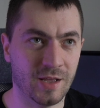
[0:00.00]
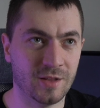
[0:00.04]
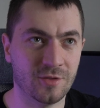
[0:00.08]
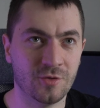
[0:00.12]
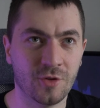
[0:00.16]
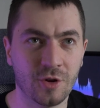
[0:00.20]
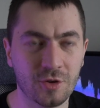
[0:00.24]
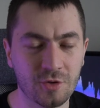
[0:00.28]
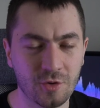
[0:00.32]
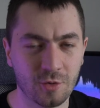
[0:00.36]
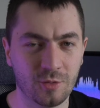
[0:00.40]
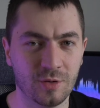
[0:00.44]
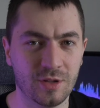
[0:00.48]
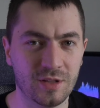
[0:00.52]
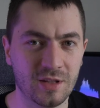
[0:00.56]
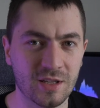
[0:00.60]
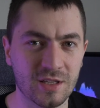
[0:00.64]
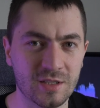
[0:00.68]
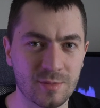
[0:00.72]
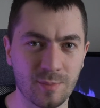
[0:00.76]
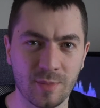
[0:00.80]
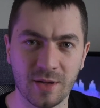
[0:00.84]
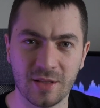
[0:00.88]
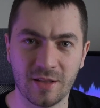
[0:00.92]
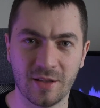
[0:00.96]
And not only
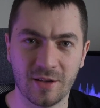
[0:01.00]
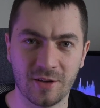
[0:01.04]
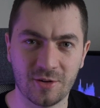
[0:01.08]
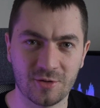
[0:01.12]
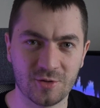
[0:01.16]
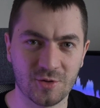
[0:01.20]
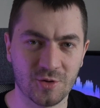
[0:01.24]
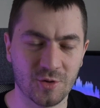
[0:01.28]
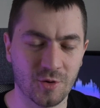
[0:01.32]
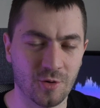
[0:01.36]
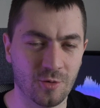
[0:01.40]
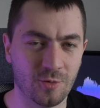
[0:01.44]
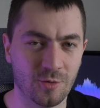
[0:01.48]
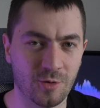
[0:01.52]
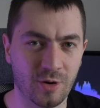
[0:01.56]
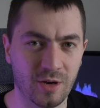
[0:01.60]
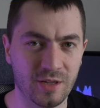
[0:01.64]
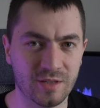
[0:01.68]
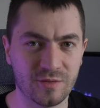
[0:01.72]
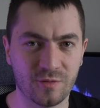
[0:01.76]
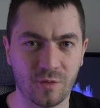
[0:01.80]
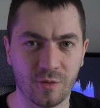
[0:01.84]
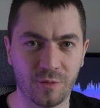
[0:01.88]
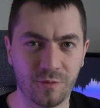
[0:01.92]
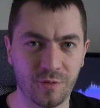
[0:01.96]
this, but they also
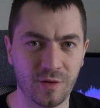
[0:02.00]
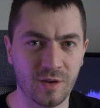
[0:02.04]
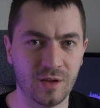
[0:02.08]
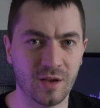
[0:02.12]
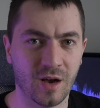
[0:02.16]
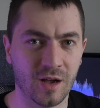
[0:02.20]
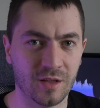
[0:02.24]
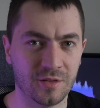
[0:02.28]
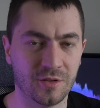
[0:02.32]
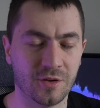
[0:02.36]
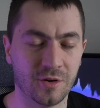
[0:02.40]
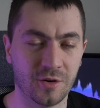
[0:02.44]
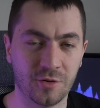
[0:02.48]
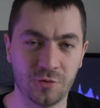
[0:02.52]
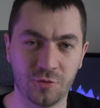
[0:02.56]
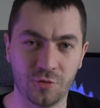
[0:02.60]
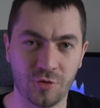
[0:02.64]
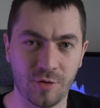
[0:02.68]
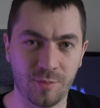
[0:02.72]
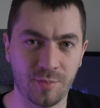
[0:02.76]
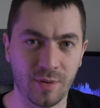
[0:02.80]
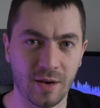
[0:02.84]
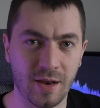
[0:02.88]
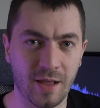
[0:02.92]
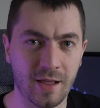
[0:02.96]
release for free other
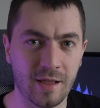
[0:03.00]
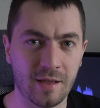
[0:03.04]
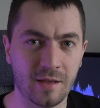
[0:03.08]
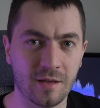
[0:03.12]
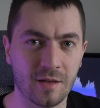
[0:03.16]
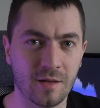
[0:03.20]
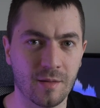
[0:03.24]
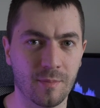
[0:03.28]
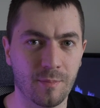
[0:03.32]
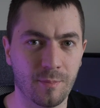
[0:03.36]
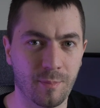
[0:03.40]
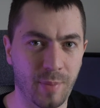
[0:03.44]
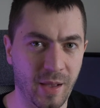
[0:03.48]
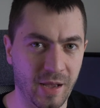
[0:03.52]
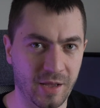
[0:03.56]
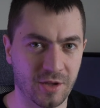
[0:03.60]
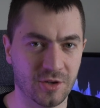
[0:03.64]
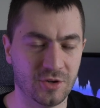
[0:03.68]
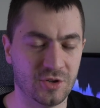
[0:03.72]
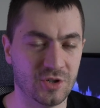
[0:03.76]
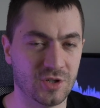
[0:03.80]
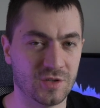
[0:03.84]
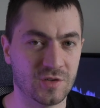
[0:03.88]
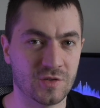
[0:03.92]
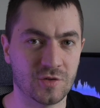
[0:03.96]
AAA
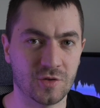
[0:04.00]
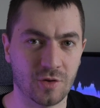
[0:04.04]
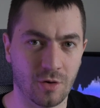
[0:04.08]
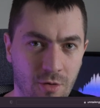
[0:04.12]
packages